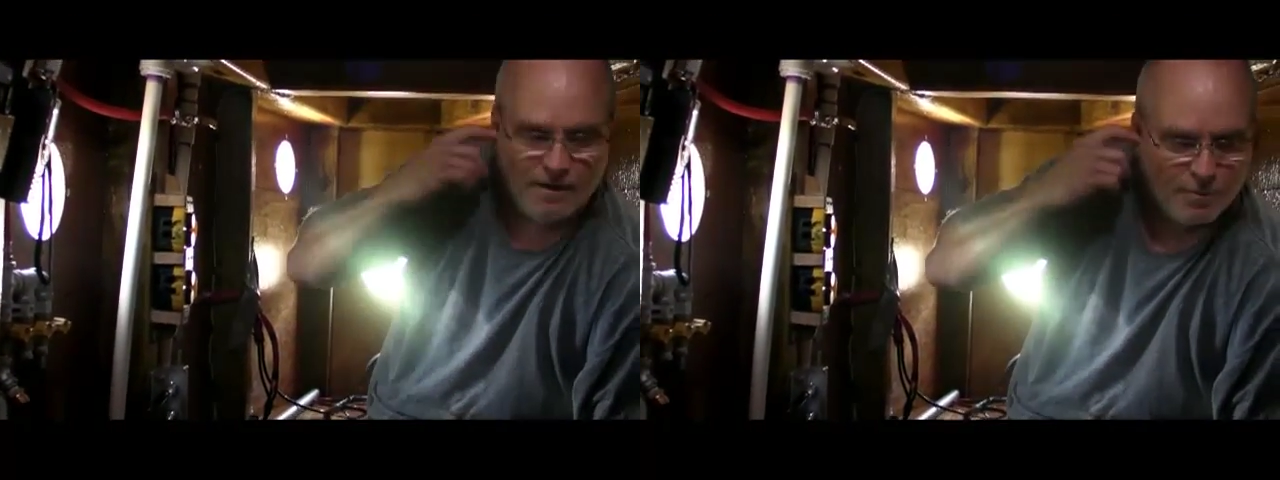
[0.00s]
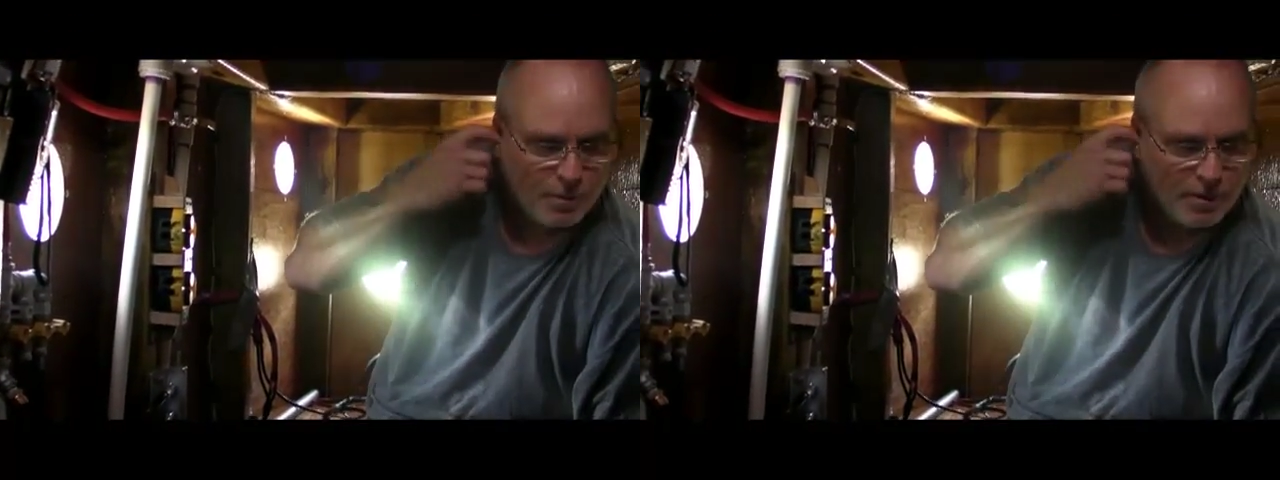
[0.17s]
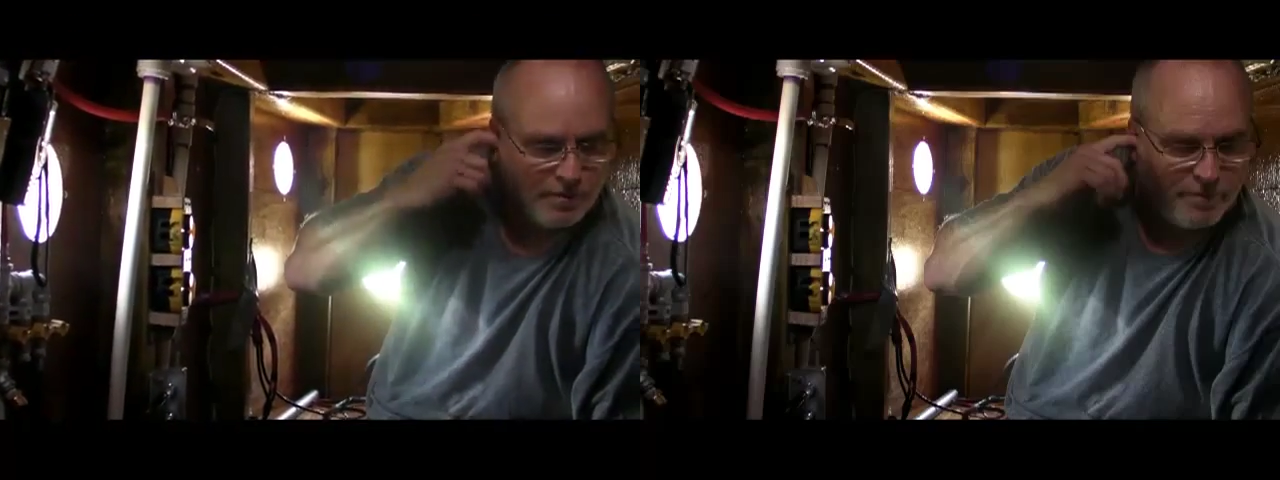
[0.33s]

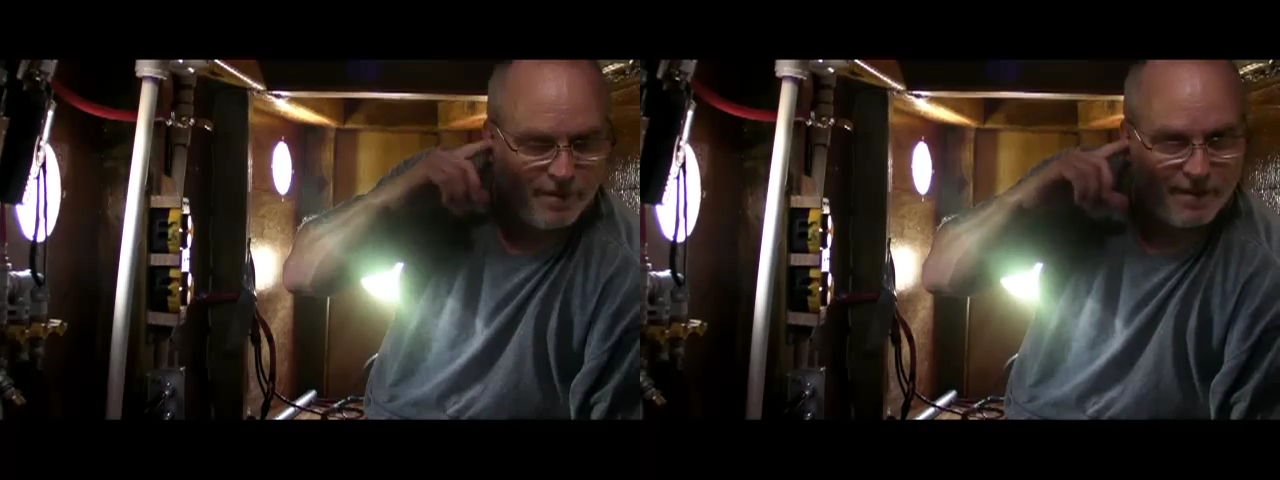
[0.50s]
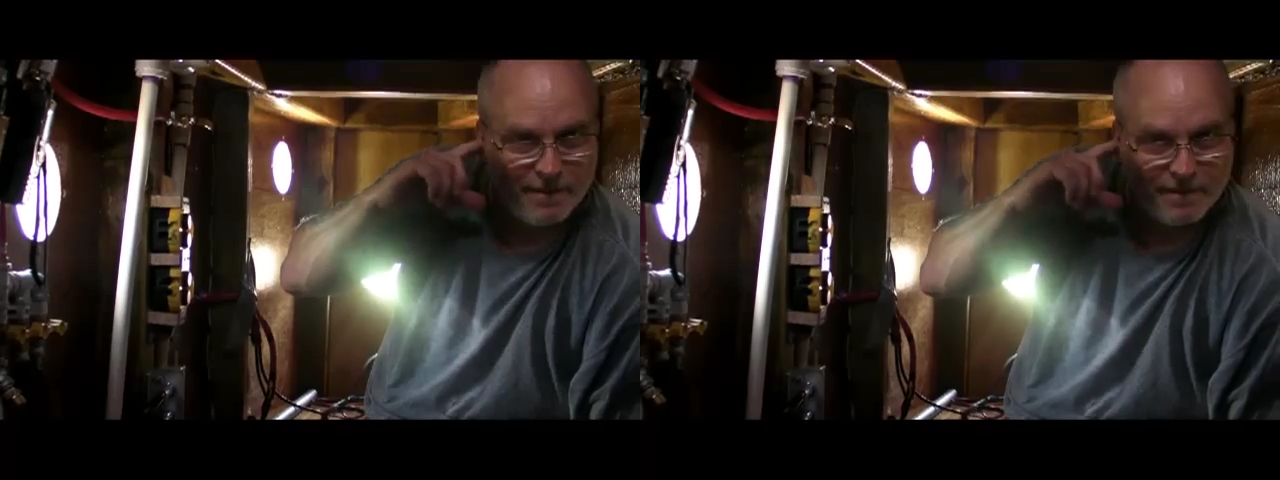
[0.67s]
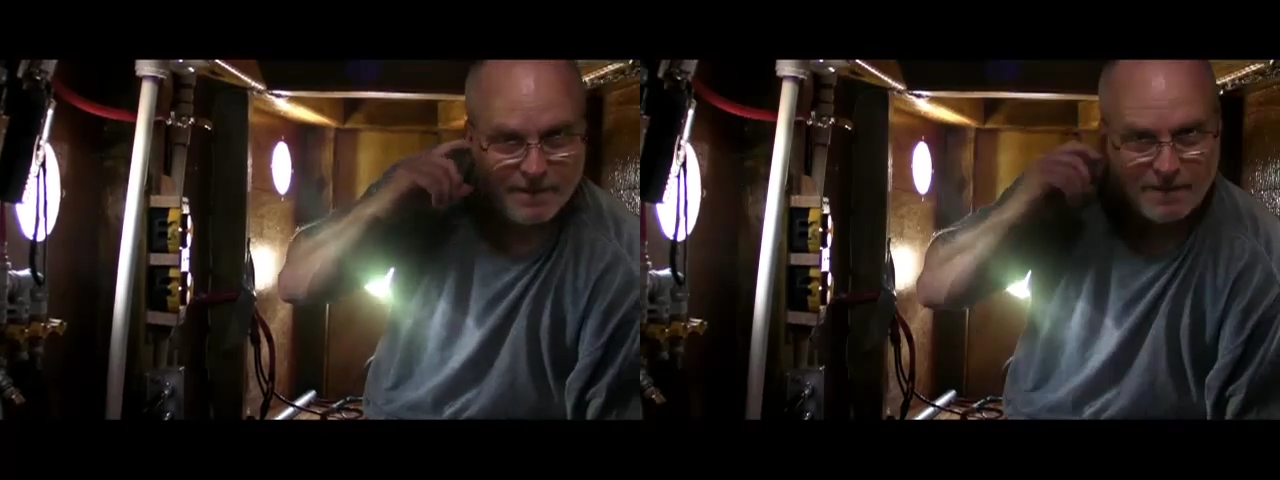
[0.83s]
So we're going to
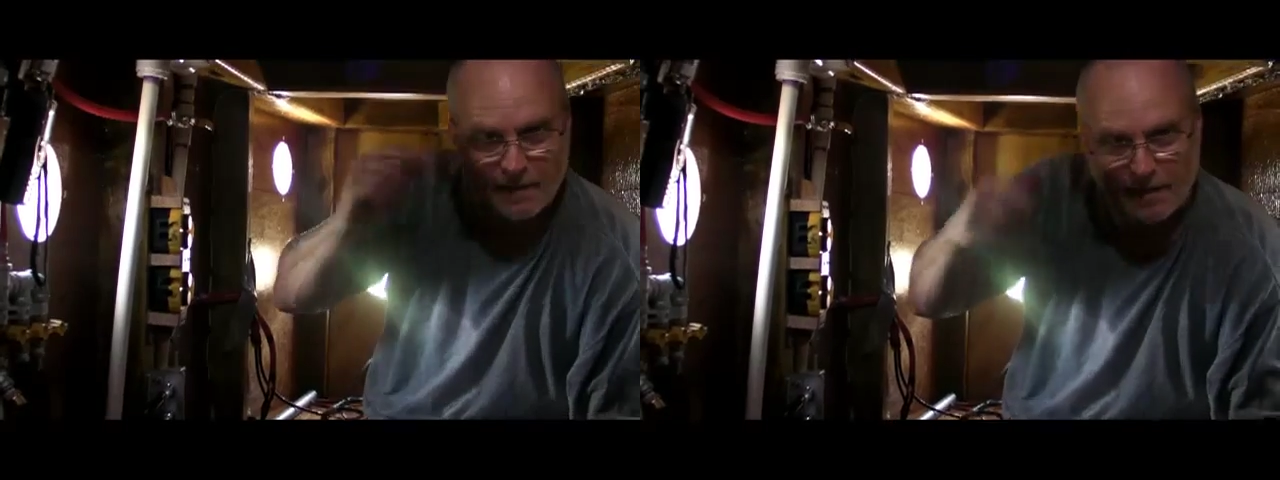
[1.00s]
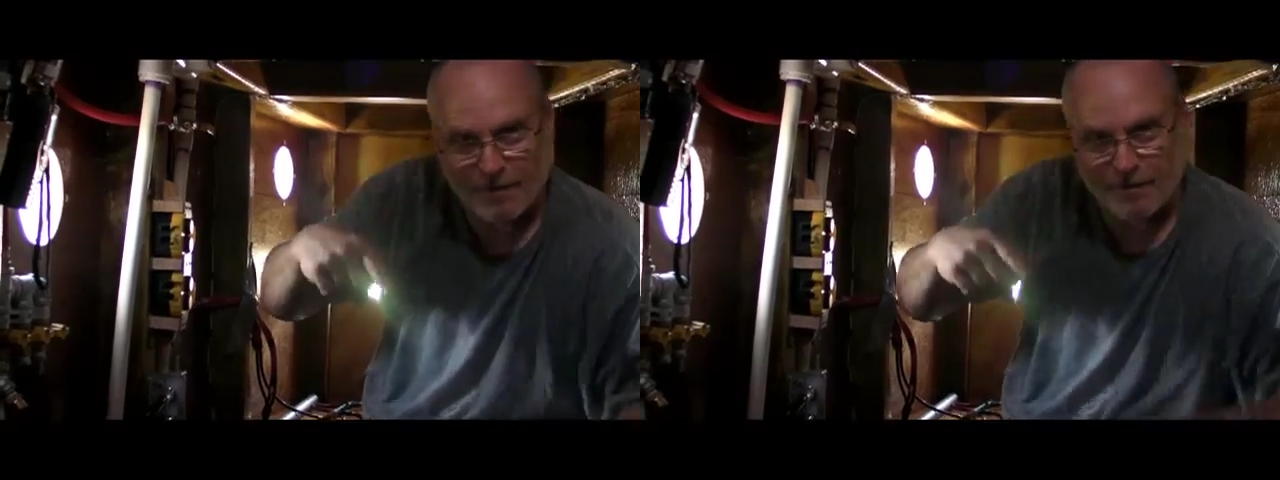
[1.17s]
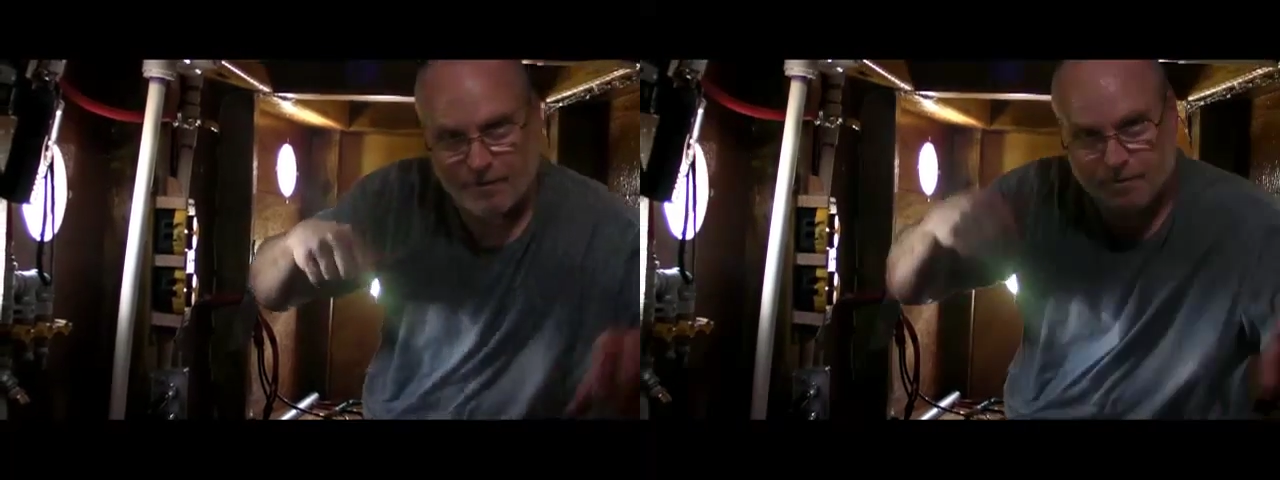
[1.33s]
vent
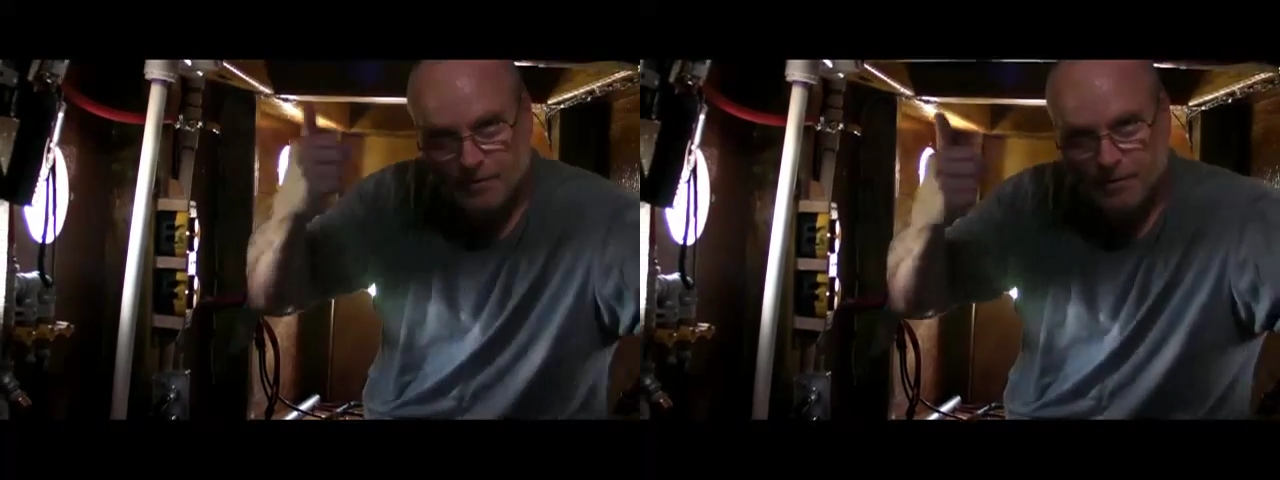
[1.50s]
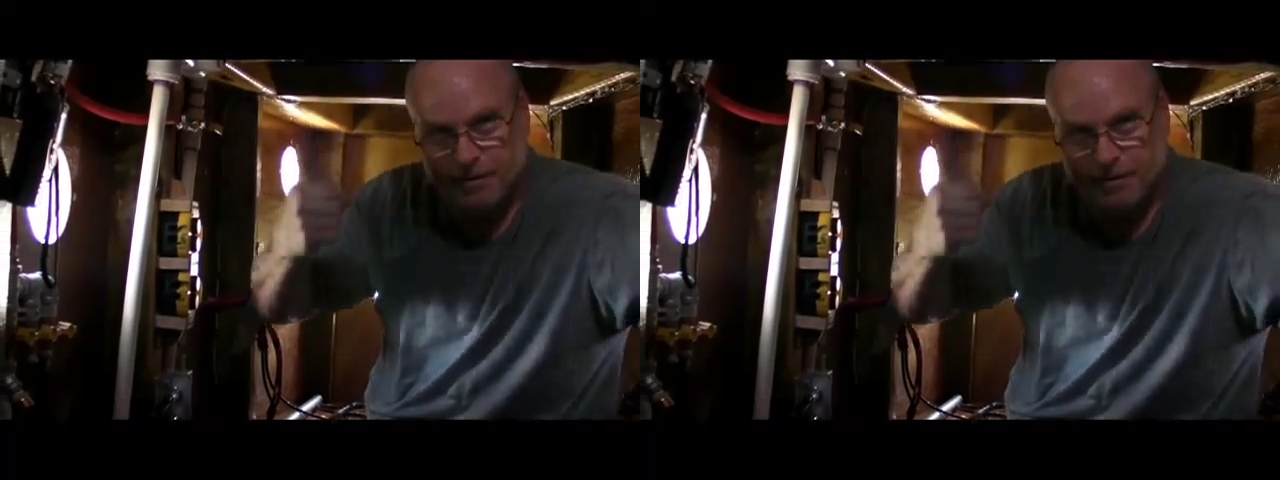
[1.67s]
here